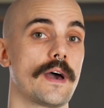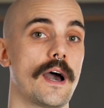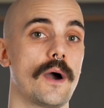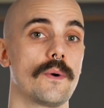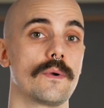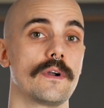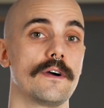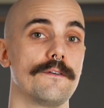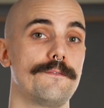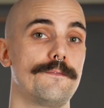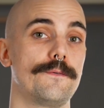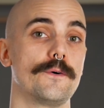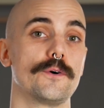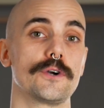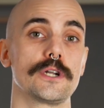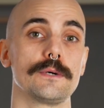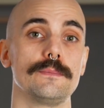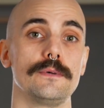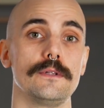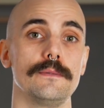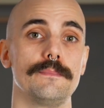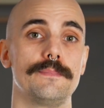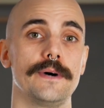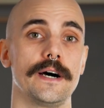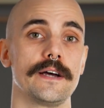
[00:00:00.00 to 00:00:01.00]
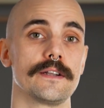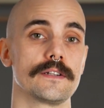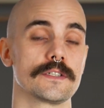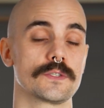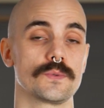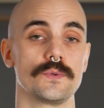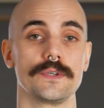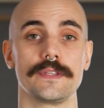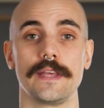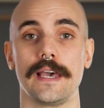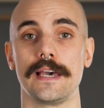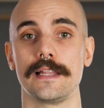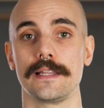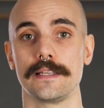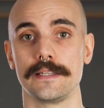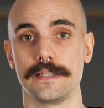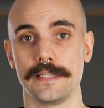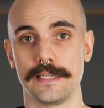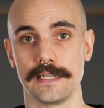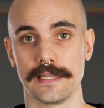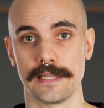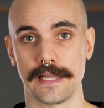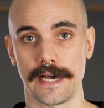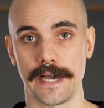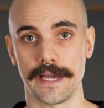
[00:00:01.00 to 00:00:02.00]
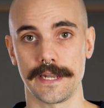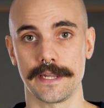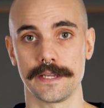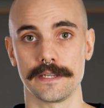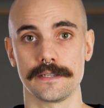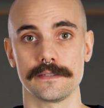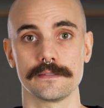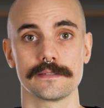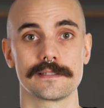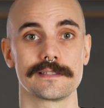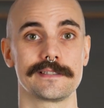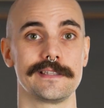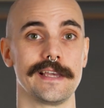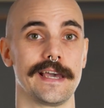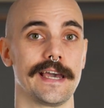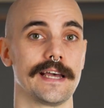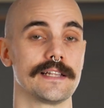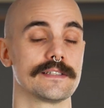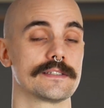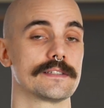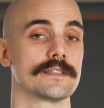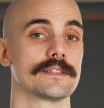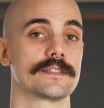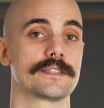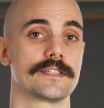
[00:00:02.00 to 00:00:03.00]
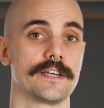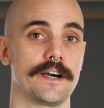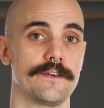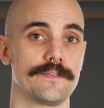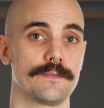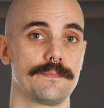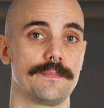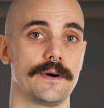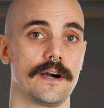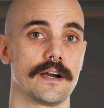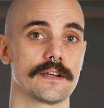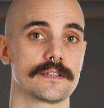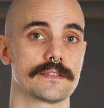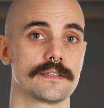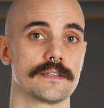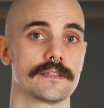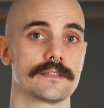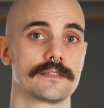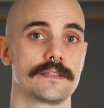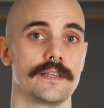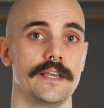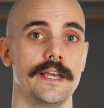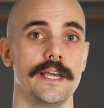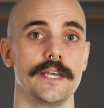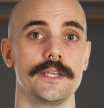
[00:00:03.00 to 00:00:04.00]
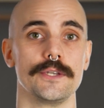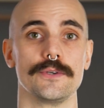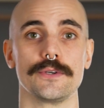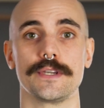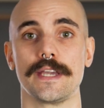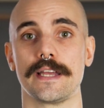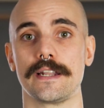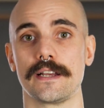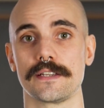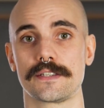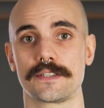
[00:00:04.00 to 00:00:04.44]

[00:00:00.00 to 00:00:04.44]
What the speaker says: our affordable bundles with LED lighting, stands and softboxes, you get a